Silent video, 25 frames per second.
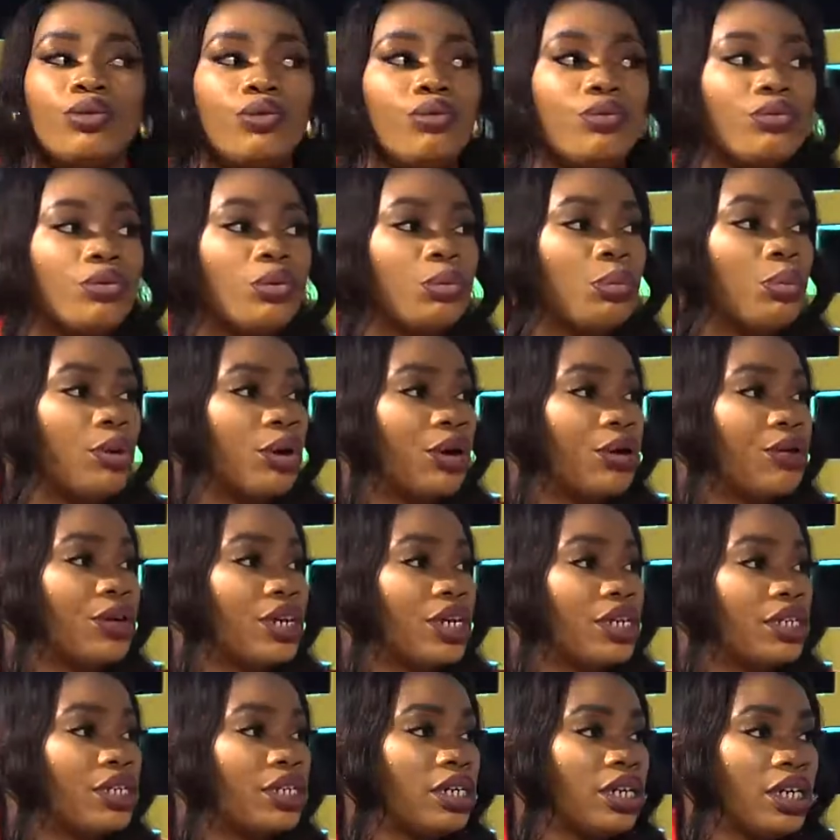don't look
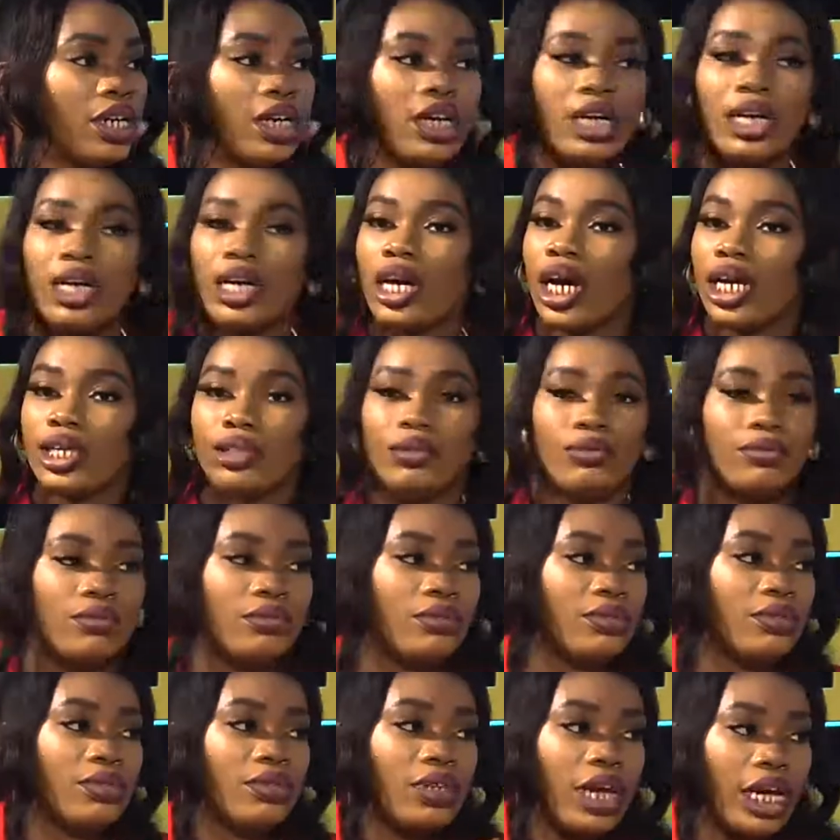boring. Mm -hmm. I mm-hmm.
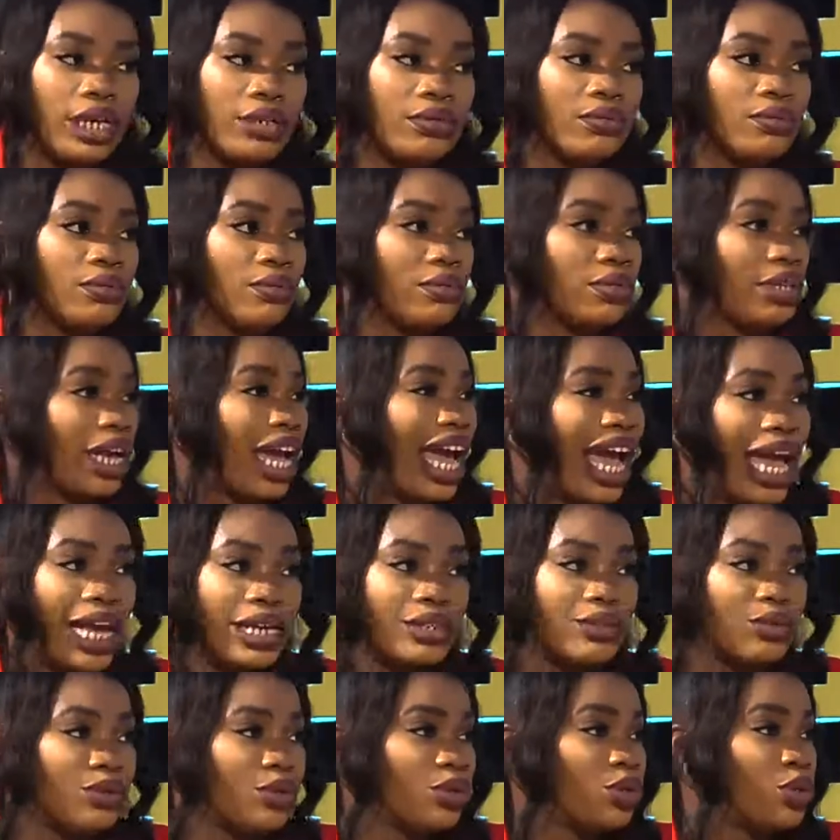don't, I don't, I
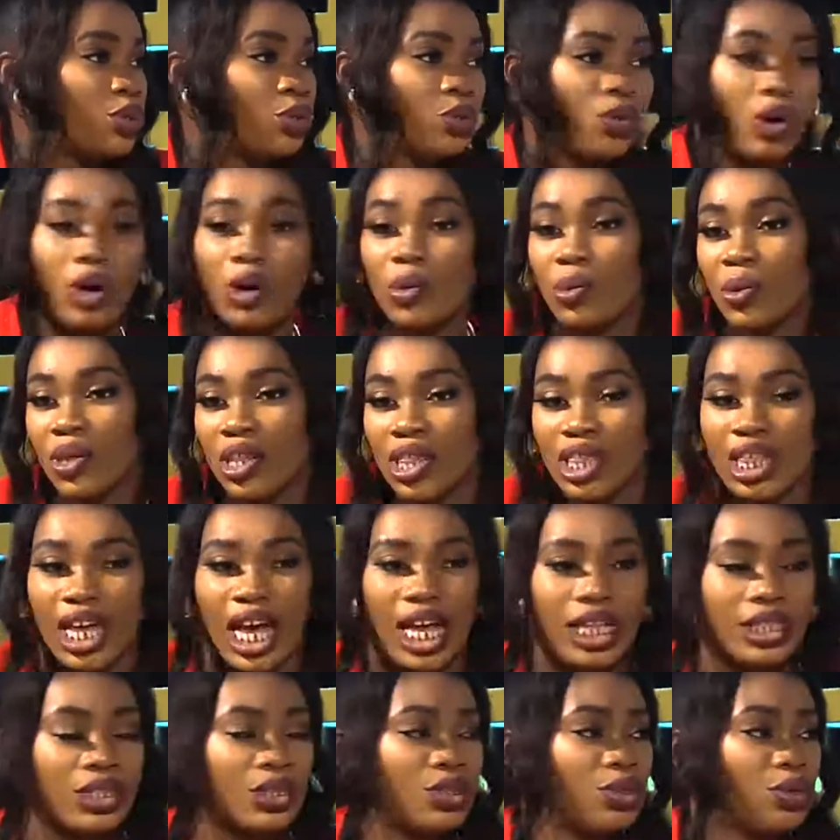don't work with
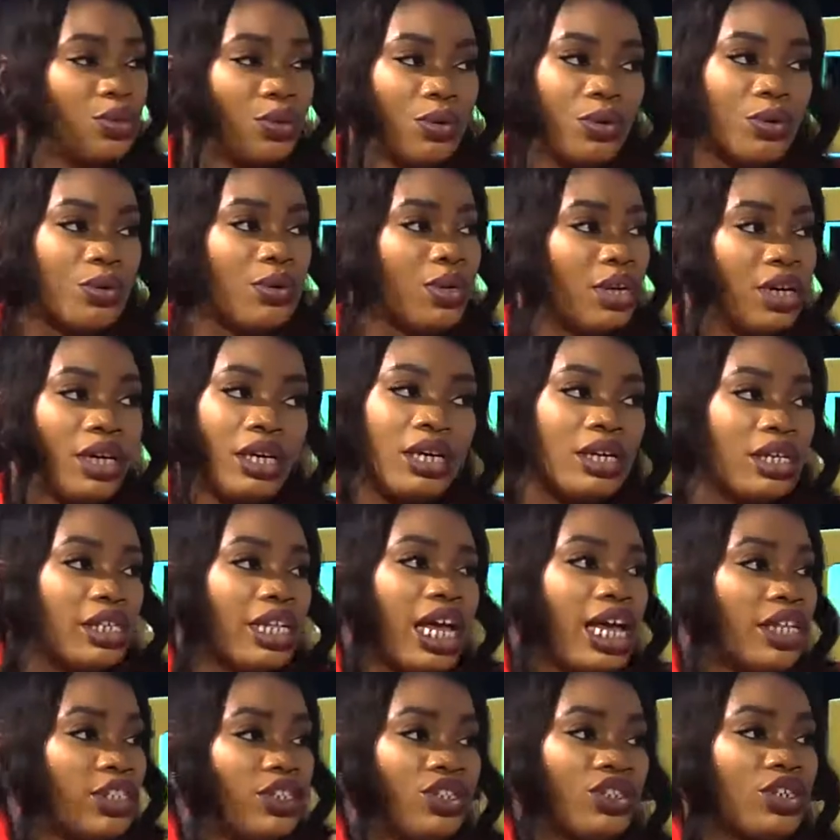that. So
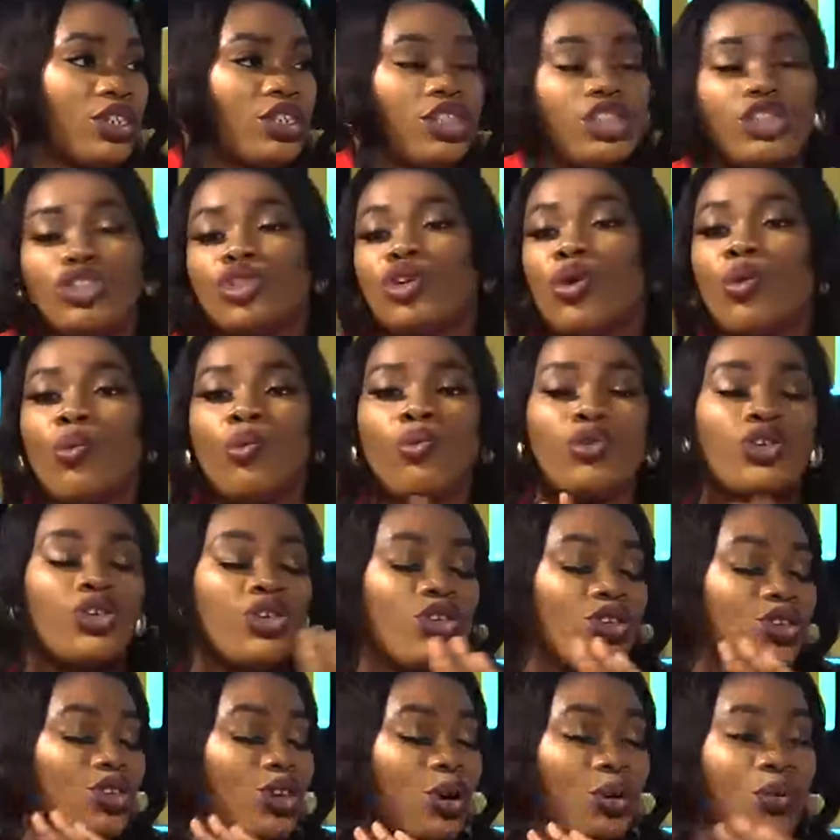that's just it. Your,
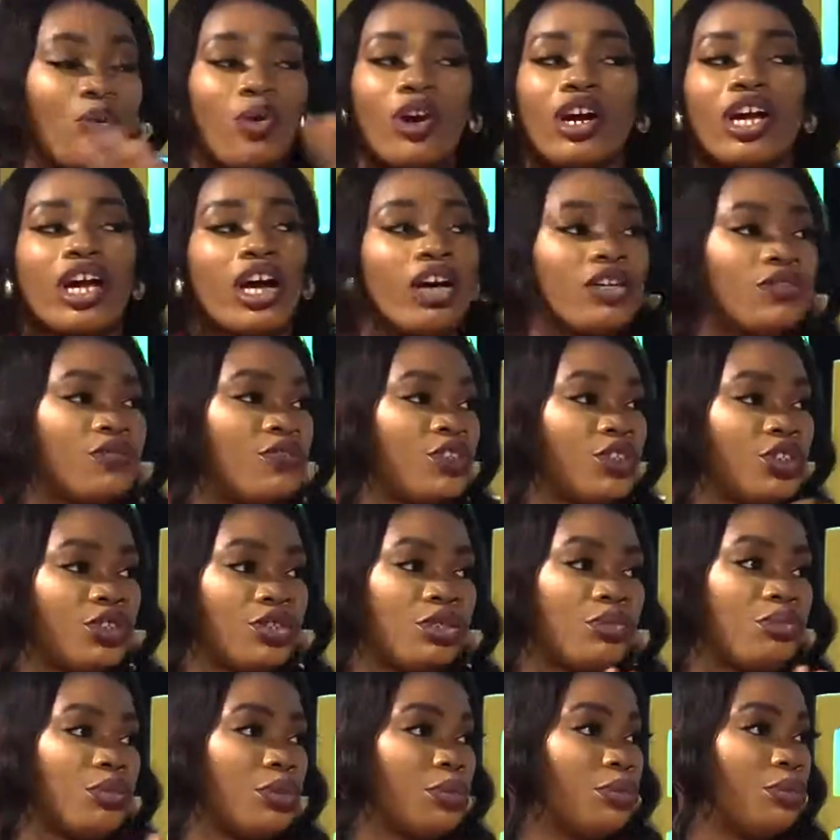your workout fee
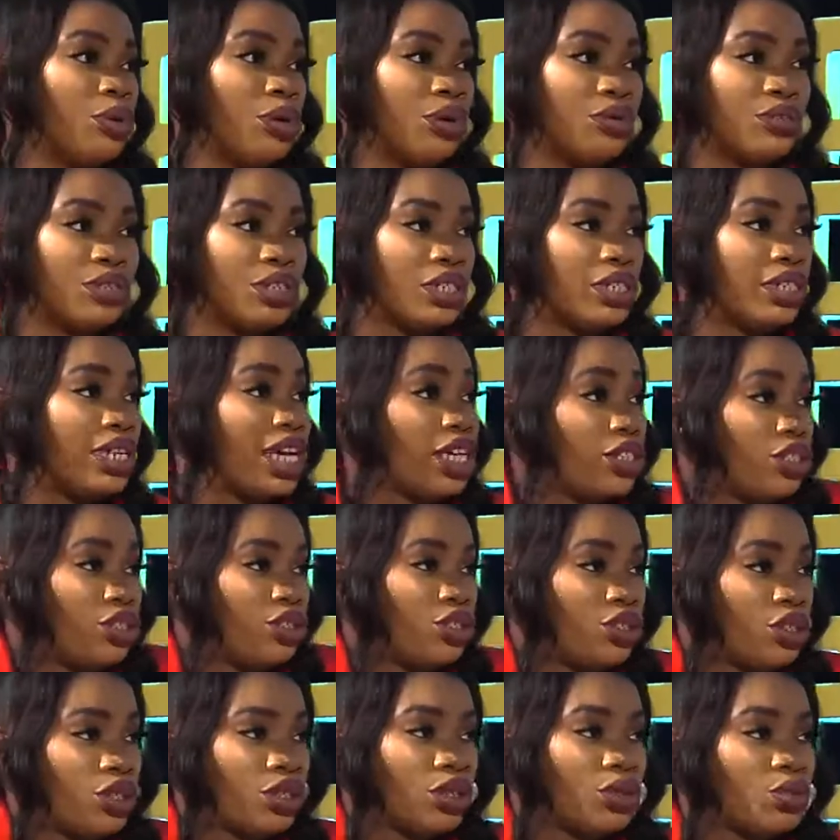shouldn't be boring. That's
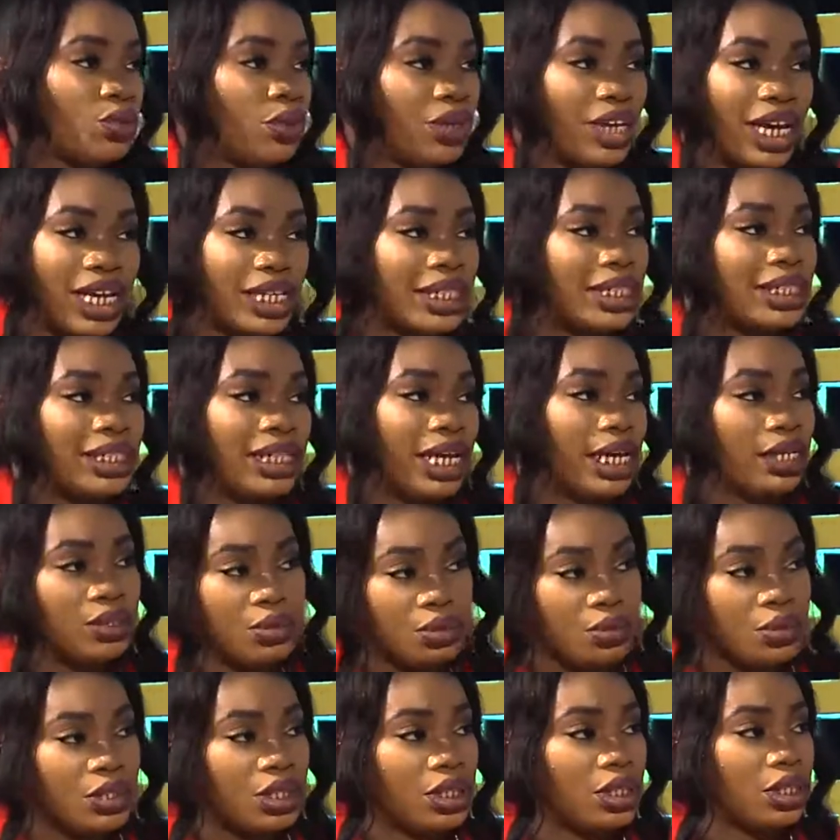just what I stand
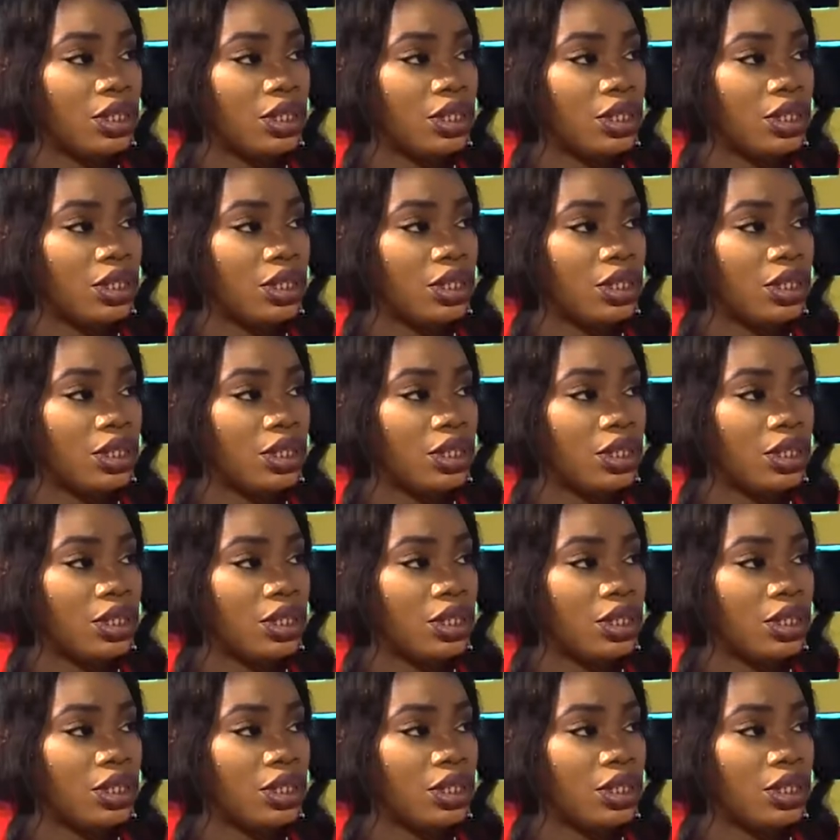with.